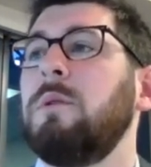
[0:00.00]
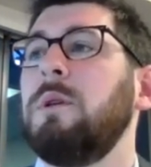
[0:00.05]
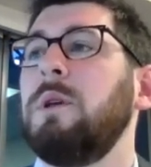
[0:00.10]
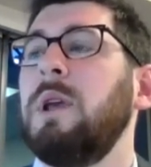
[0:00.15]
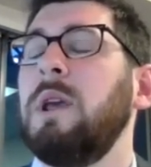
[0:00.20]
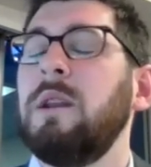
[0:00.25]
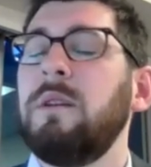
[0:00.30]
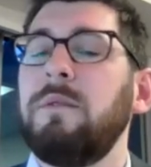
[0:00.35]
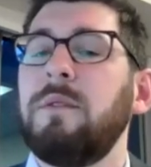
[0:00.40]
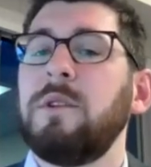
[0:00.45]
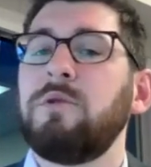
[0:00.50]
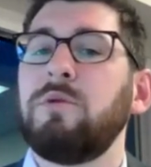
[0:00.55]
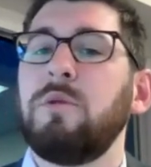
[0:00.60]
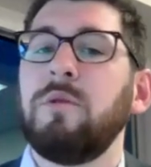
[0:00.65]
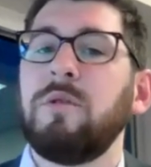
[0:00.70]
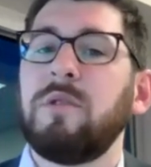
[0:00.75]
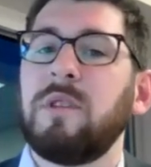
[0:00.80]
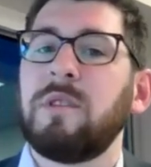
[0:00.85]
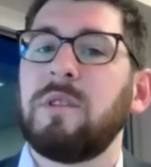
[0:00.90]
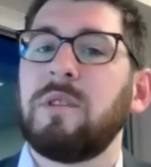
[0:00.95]

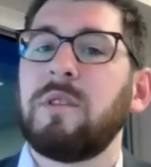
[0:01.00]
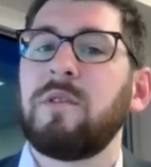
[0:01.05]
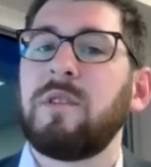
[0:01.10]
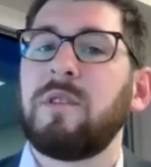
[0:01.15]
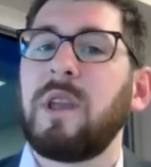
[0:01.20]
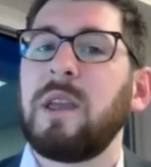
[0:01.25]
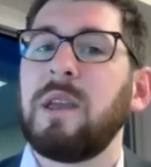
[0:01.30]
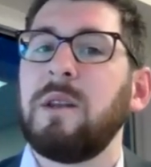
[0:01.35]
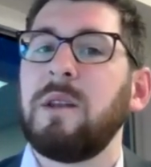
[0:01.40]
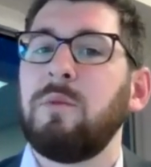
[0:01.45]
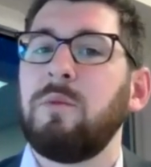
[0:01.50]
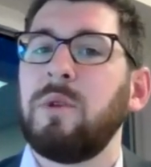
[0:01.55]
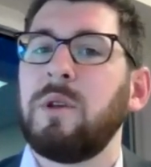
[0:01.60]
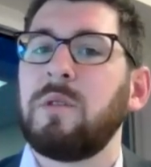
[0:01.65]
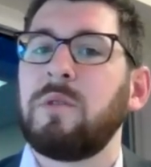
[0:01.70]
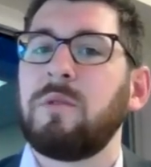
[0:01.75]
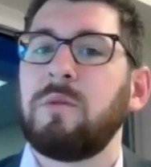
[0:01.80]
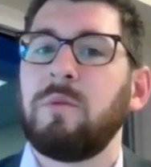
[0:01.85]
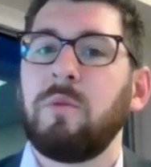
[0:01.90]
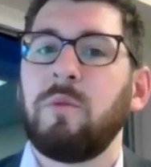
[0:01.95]
individuals in the state
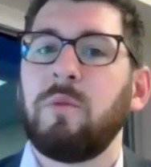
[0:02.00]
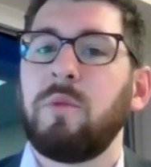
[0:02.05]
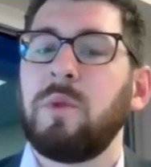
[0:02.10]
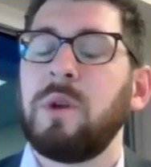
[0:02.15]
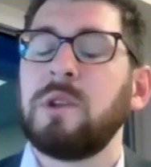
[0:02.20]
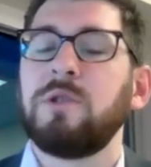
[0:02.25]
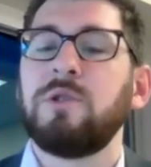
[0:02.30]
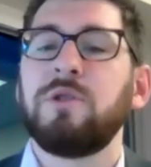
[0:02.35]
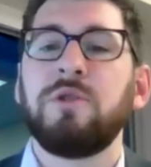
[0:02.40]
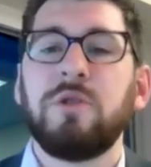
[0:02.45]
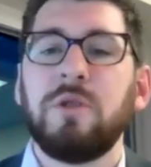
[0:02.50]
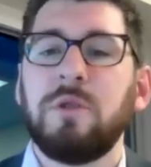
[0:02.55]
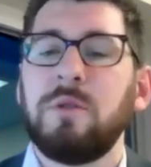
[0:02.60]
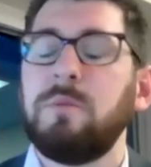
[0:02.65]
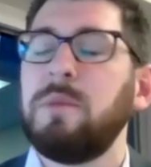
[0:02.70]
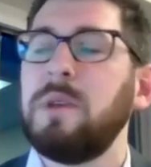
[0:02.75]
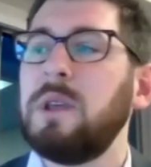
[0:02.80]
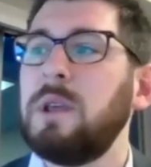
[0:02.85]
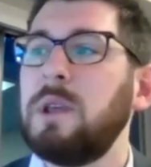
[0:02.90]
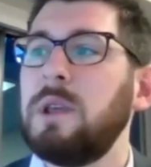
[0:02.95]
with what should
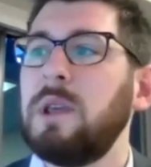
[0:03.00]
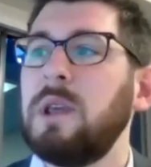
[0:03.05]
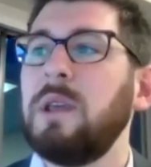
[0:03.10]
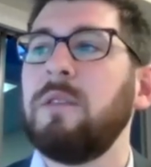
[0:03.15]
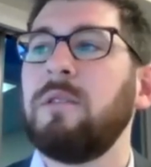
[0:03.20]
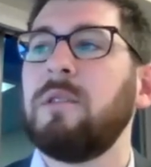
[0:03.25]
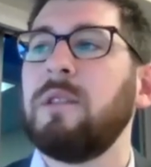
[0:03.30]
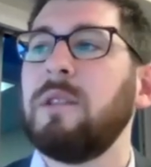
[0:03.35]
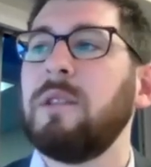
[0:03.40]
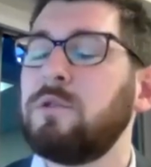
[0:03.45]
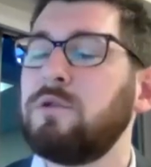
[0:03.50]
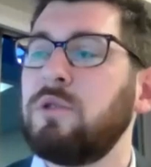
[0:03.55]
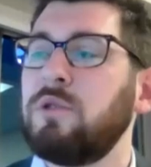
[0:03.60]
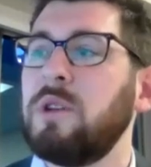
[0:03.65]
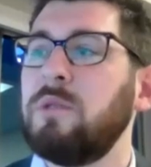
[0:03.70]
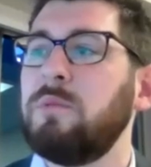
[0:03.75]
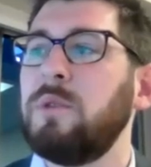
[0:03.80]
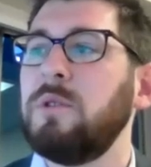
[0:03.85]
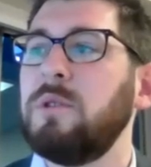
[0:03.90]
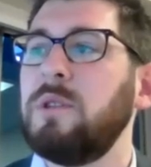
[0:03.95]
be easily
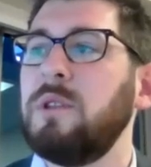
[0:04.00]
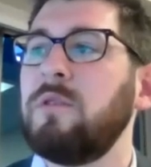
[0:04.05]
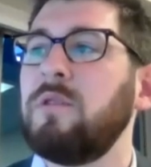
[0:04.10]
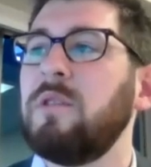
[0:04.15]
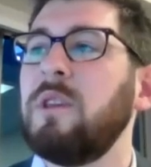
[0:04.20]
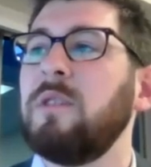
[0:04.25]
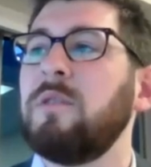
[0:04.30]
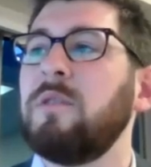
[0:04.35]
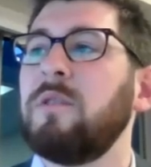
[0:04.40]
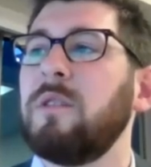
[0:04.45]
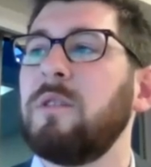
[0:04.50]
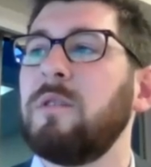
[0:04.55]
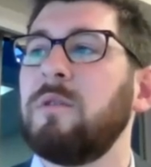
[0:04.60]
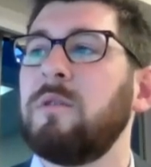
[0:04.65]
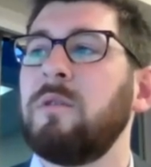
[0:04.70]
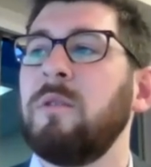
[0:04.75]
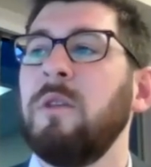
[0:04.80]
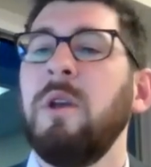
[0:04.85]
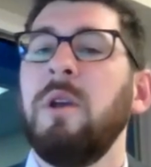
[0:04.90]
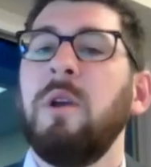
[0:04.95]
treatable
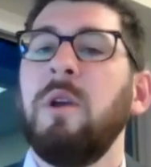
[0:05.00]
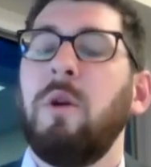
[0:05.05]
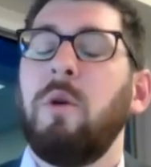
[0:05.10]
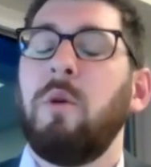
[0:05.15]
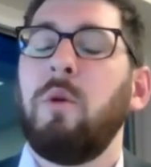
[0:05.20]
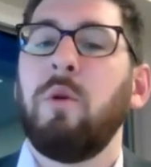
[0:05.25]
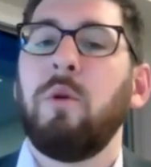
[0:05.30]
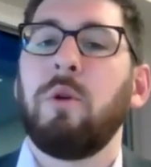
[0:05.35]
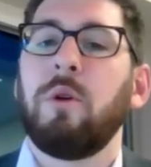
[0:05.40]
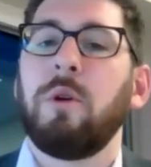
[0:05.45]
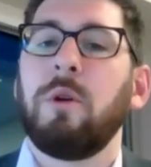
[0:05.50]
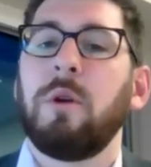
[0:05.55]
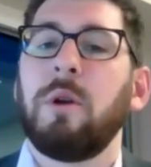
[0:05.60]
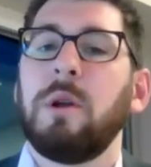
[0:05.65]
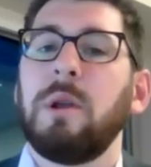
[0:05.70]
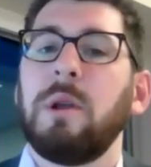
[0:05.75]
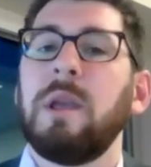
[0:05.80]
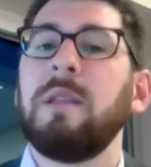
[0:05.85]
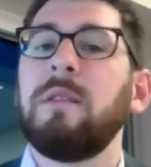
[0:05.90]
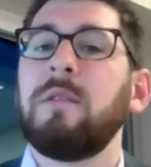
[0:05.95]
diseases, or
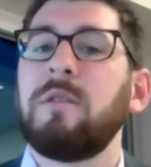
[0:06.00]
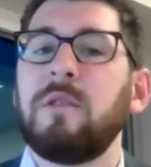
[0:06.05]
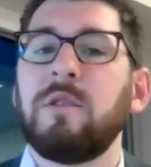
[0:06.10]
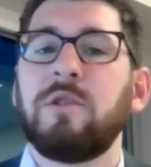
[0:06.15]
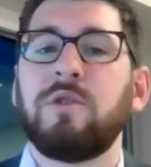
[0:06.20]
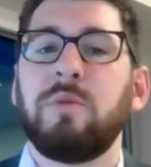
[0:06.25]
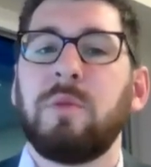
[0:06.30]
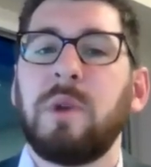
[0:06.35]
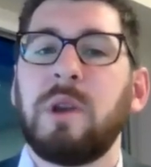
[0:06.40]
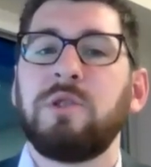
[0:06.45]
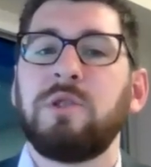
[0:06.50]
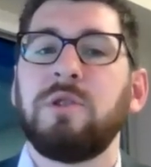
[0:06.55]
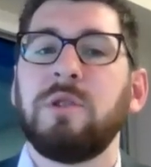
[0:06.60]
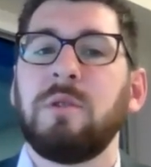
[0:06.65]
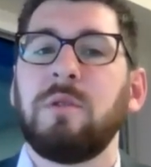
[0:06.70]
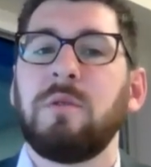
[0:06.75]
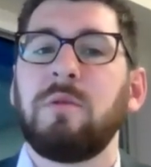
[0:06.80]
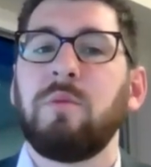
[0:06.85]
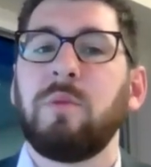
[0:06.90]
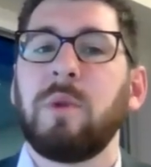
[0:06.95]
in
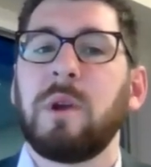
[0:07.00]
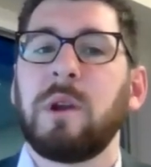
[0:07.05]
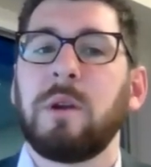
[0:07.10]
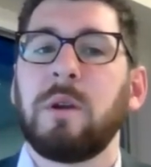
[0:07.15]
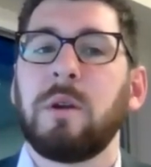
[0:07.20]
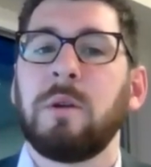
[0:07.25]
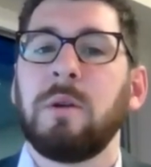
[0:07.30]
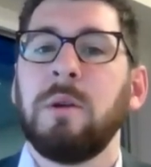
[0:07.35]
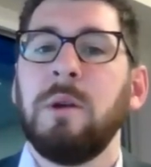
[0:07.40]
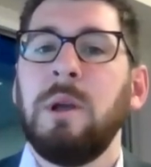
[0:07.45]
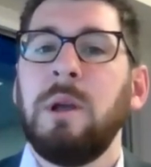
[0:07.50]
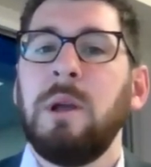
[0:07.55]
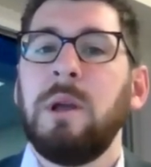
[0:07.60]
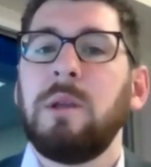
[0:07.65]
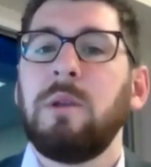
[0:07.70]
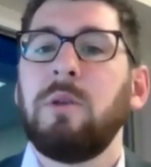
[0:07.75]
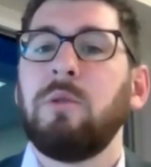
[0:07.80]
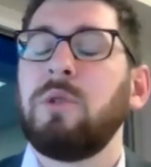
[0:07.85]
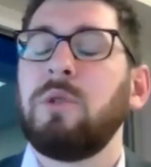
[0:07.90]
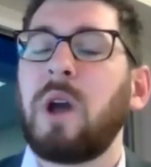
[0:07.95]
situations where
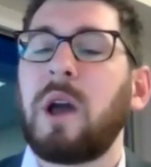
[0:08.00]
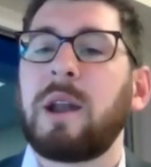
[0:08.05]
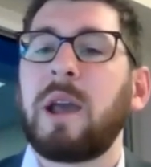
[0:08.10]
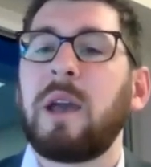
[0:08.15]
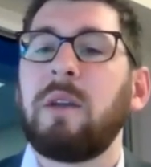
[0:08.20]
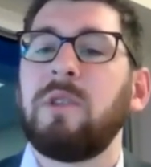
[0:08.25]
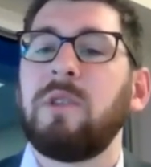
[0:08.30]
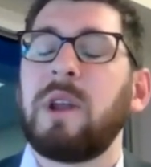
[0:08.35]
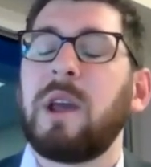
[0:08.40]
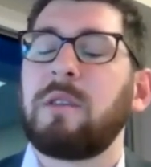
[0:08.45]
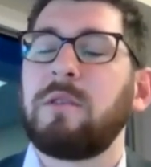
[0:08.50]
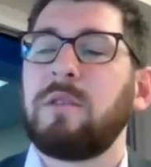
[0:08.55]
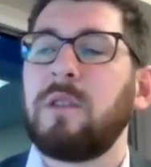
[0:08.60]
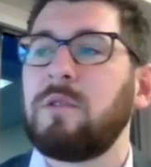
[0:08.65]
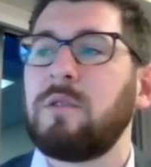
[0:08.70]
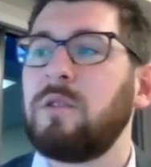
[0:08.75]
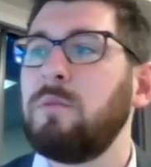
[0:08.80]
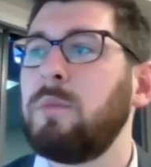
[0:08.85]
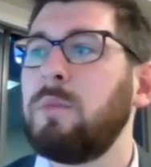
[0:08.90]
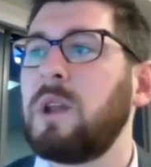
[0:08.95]
not having
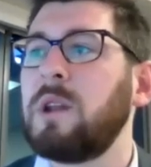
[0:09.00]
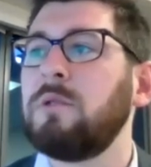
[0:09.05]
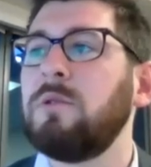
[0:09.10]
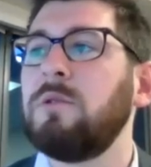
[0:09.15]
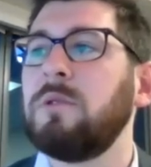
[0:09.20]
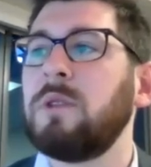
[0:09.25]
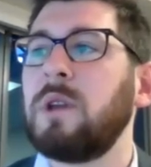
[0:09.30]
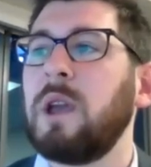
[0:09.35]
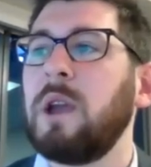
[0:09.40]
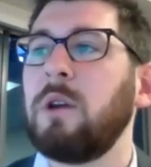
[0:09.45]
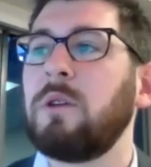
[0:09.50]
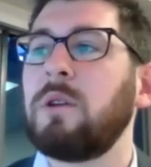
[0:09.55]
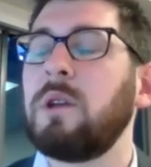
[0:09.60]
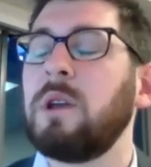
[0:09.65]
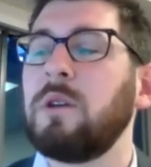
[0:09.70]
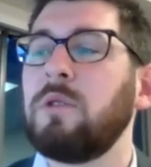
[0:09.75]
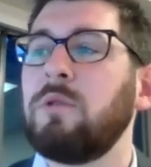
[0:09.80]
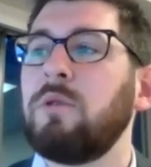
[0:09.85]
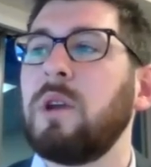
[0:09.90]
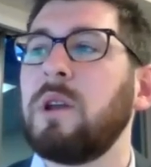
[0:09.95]
access to medical care
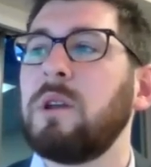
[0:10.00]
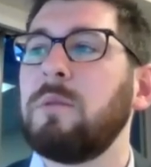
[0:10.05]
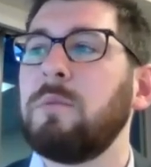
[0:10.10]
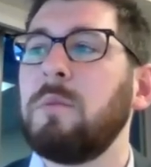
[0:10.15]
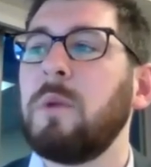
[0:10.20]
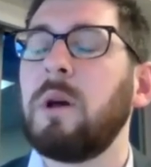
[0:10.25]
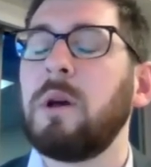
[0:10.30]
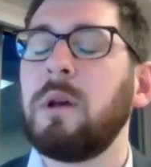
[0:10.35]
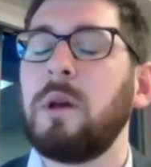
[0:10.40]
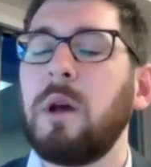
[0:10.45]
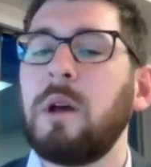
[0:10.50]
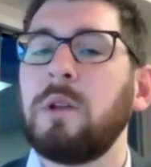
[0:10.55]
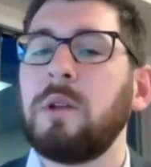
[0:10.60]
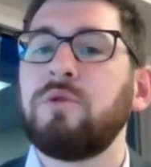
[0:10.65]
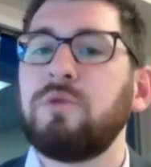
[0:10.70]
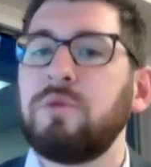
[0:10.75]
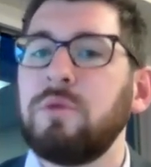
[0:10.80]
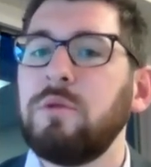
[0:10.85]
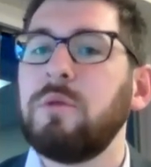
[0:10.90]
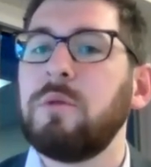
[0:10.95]
can create a
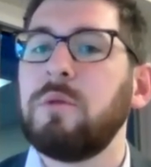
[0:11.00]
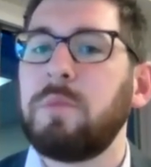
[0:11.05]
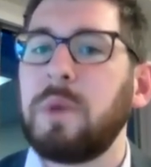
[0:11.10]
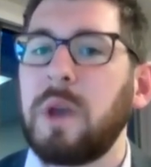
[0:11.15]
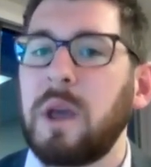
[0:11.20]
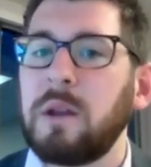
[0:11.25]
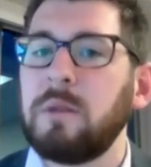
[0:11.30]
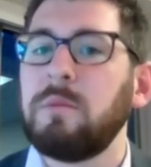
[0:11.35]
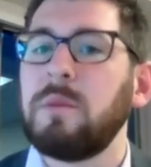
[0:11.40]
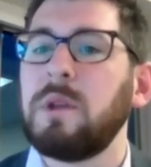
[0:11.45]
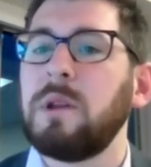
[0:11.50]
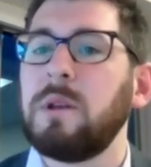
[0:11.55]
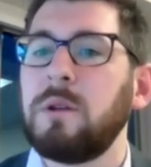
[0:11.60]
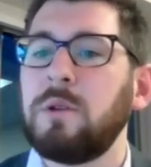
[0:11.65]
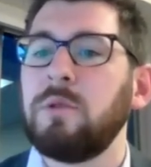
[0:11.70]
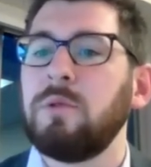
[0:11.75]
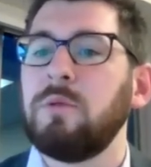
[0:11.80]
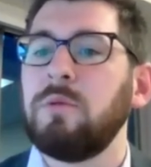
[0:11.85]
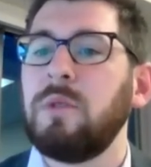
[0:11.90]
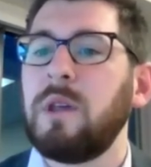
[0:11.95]
true impediment
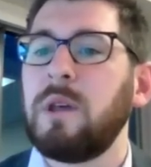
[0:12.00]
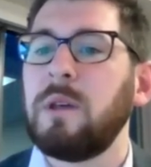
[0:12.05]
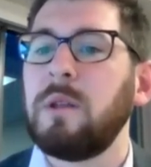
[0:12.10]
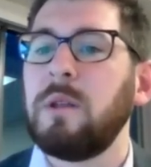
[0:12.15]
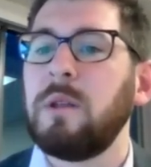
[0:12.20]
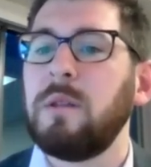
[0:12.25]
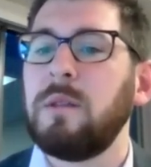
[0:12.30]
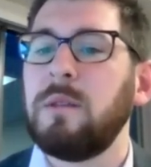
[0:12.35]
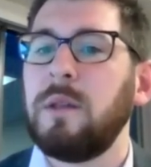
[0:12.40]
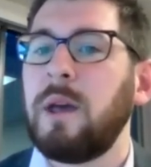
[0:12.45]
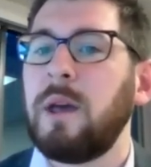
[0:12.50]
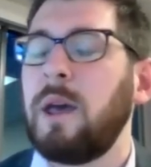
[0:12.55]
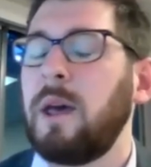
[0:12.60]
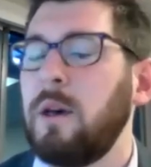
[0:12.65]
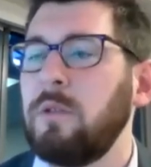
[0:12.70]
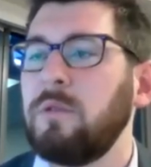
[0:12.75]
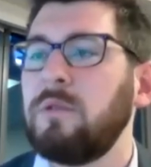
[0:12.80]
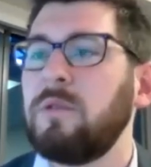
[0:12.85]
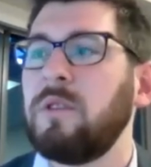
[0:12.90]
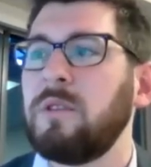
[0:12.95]
to the
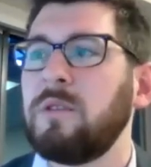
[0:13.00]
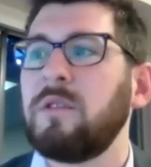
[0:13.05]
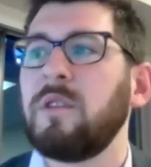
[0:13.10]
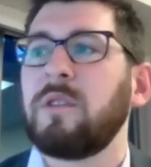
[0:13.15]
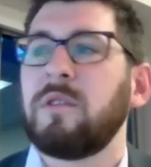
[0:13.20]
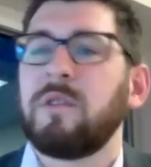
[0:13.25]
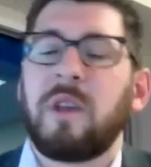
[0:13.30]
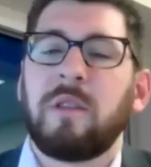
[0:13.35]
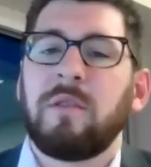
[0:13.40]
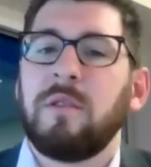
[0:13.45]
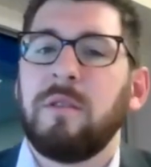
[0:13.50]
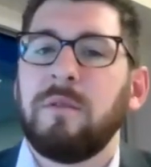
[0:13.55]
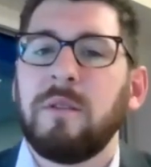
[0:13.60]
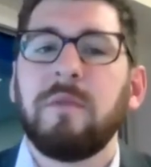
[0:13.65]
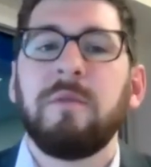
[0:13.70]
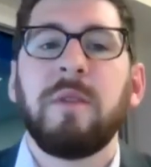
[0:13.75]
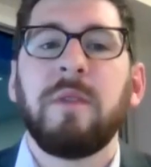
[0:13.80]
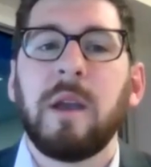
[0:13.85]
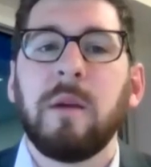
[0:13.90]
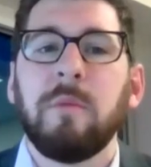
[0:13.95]
health and success of a
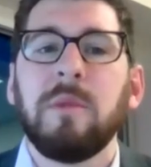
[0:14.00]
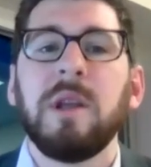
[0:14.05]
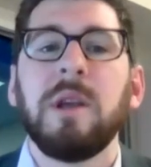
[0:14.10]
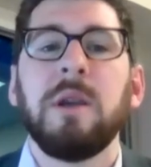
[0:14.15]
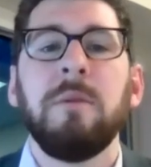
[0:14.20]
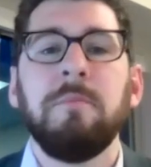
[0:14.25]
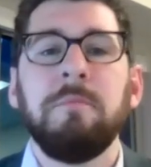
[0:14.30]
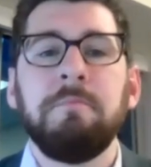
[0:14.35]
family.